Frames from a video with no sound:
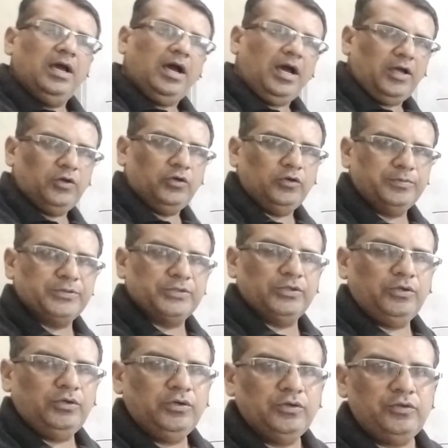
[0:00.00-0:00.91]
I hope
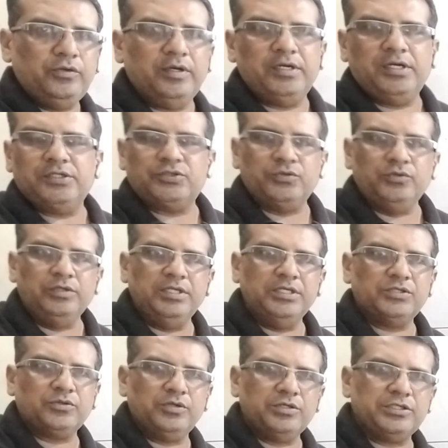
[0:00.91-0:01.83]
so you understood
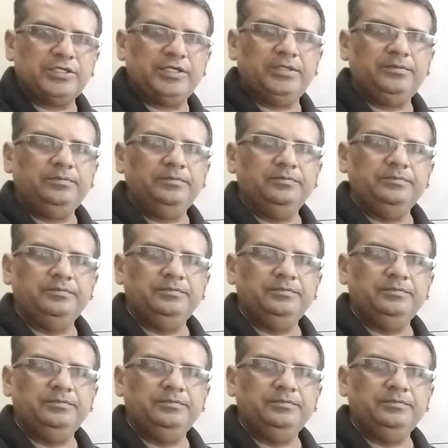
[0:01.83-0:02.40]
this question.